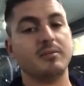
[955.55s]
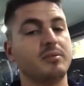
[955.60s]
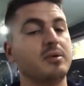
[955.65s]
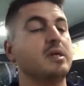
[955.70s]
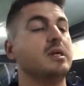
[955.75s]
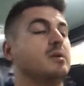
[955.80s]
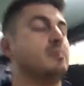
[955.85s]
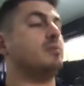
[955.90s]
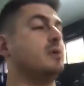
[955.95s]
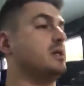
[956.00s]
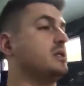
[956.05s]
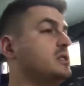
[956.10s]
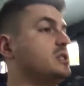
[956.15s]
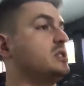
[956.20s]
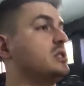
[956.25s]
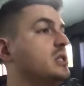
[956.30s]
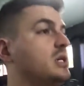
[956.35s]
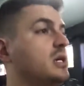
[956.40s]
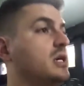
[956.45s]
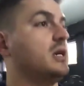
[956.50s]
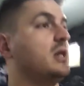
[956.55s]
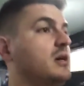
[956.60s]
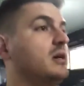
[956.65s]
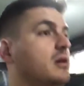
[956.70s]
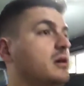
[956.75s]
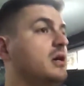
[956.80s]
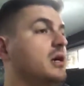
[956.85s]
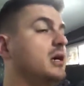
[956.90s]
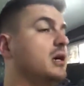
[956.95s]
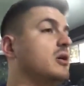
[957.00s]
Pretty much going
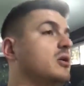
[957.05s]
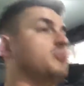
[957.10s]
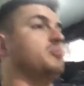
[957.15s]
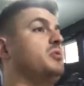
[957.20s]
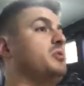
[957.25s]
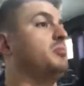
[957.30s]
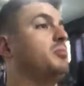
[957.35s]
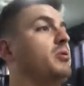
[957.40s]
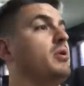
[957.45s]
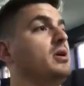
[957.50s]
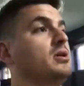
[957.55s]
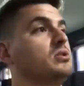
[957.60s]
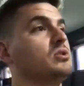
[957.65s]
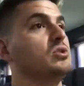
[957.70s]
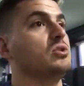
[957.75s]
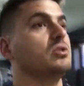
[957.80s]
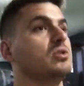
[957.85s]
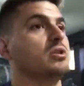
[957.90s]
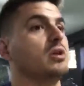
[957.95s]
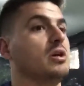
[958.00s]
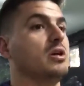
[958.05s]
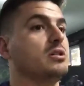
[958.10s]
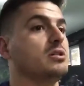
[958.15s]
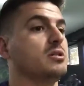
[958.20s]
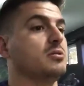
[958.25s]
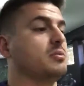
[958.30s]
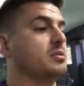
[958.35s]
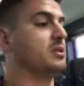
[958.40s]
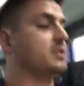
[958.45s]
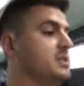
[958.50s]
to be applying 2 coats.
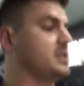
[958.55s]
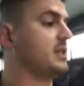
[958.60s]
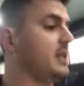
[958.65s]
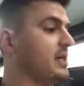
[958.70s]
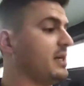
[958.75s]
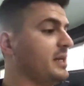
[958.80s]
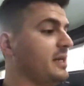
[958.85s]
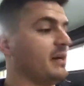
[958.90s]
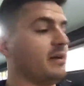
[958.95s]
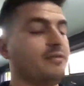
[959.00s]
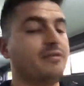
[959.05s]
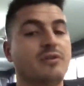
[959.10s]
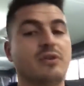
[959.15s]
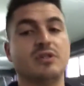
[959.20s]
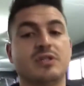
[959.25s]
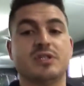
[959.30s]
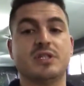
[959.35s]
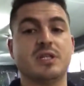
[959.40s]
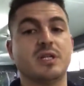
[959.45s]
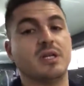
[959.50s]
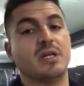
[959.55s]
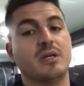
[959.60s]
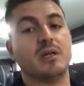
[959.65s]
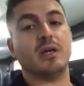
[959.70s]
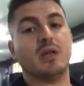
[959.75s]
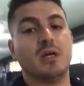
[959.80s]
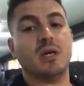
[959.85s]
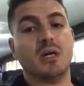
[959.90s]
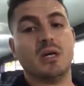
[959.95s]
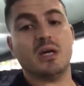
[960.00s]
I'm going to start now first thing
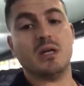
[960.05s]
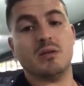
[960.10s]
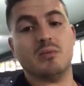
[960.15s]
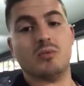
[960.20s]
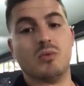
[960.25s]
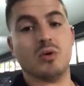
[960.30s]
in the